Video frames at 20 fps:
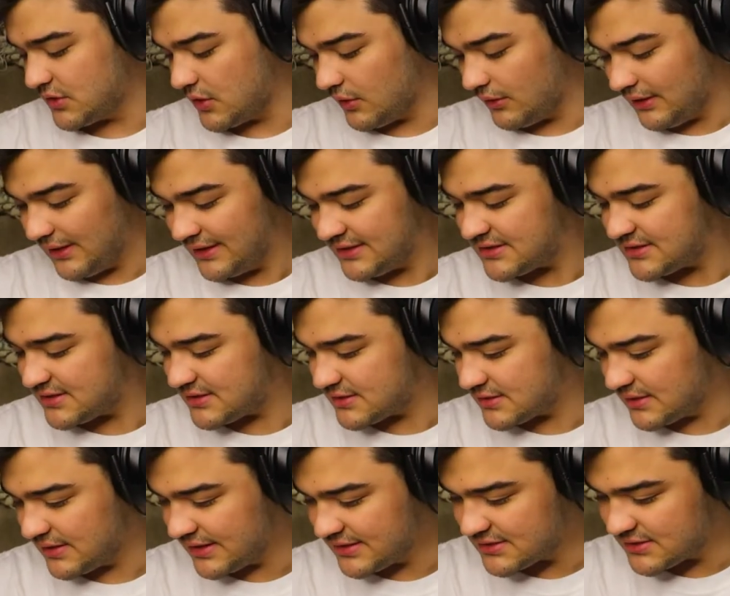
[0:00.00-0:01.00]
So let's
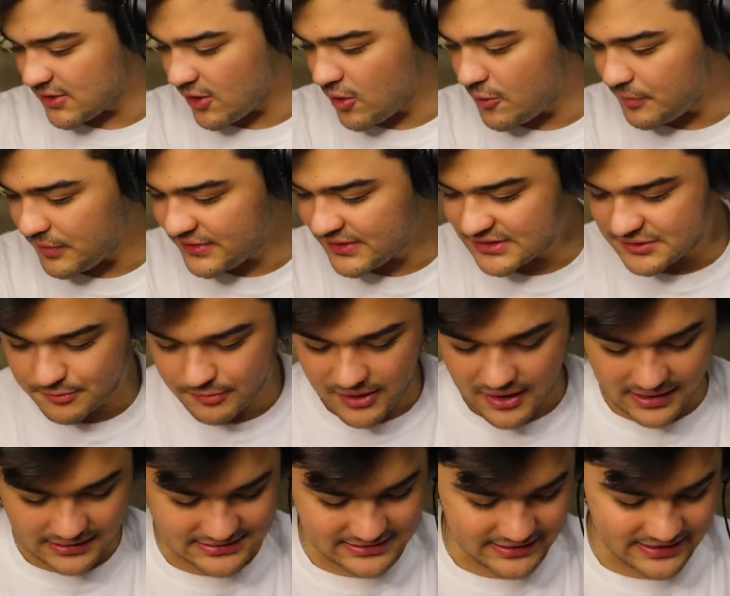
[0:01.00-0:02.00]
open this
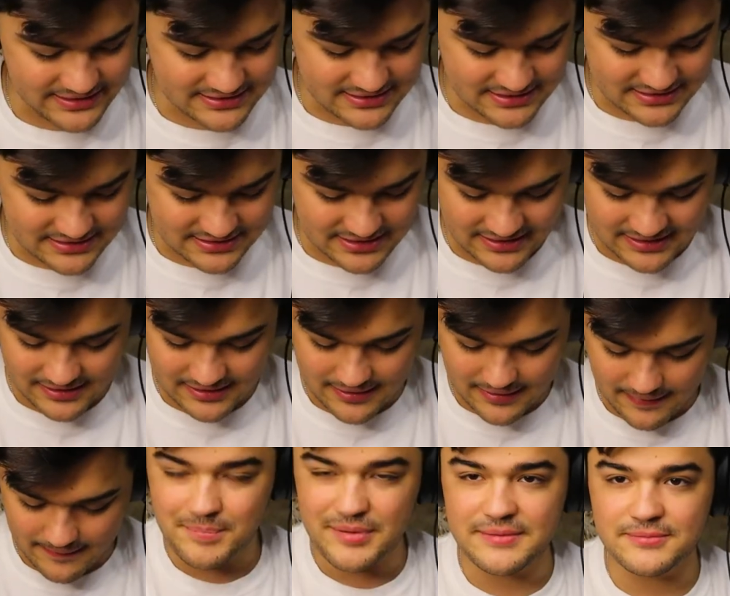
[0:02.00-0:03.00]
box. I guess this is like
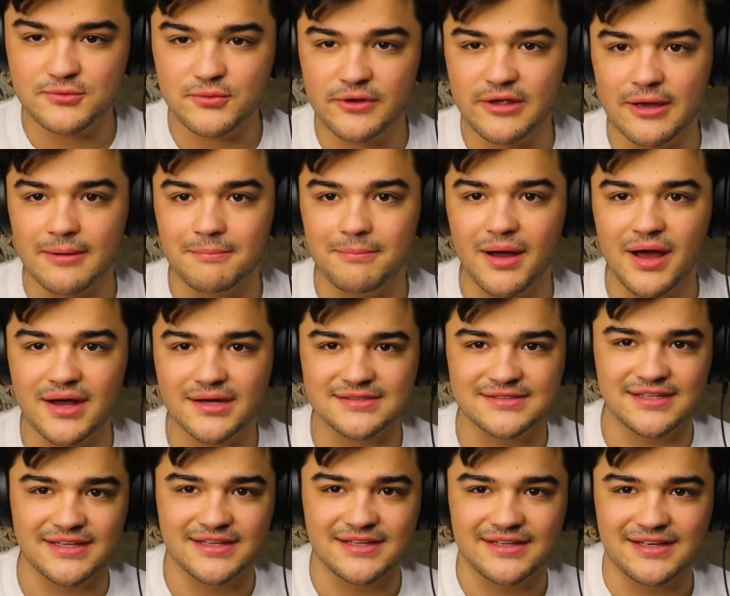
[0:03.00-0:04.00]
a BepTwee
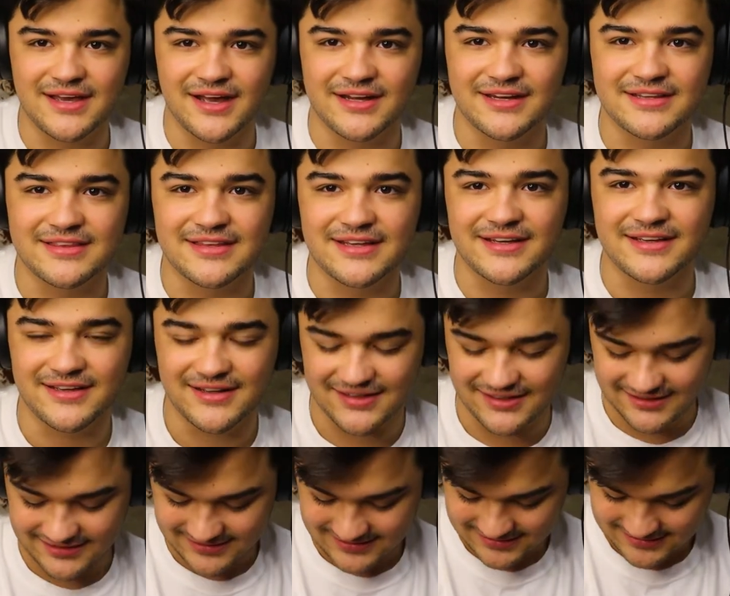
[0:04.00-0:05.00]
unboxing kind of thing, huh?